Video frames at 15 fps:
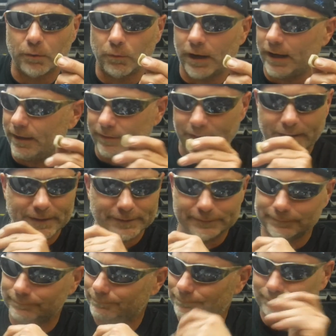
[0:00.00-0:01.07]
way,
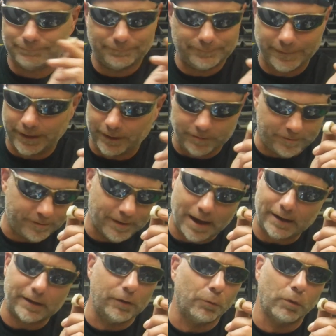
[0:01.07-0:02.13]
then it's
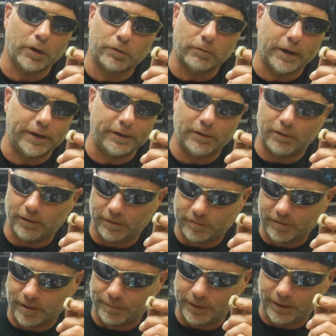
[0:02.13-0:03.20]
not going to work right at all.
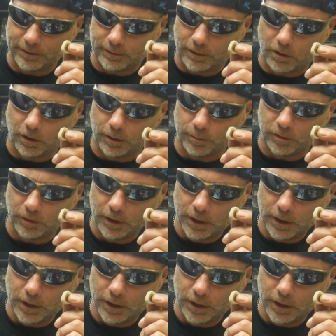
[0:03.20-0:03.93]
It's going to be horrible.